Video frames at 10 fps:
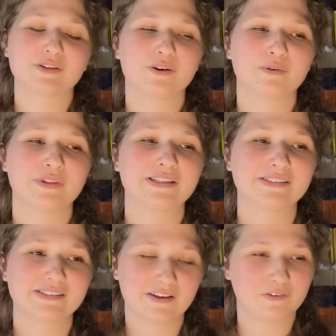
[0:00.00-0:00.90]
So then
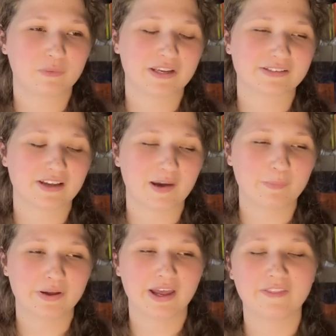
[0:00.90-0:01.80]
Stefan wakes up
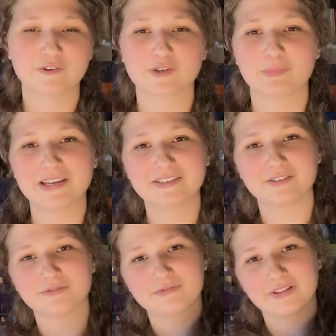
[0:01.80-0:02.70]
and there's a piece
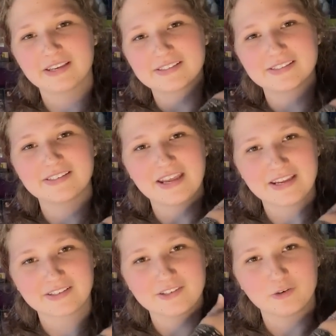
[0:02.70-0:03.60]
of like stake
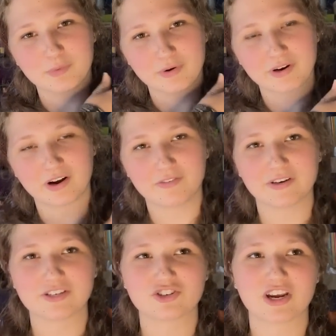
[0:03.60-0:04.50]
still broken off in
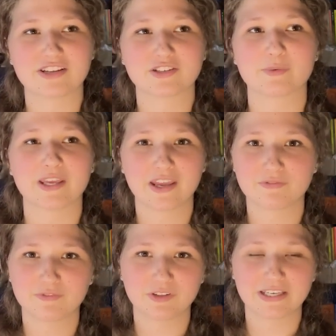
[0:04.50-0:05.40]
his chest so he can't
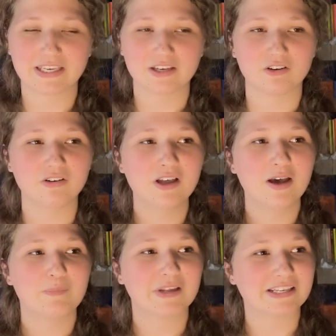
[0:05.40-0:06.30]
fully heal,
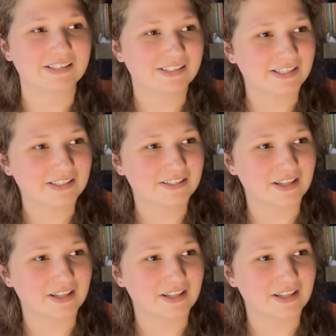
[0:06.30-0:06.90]
but he sees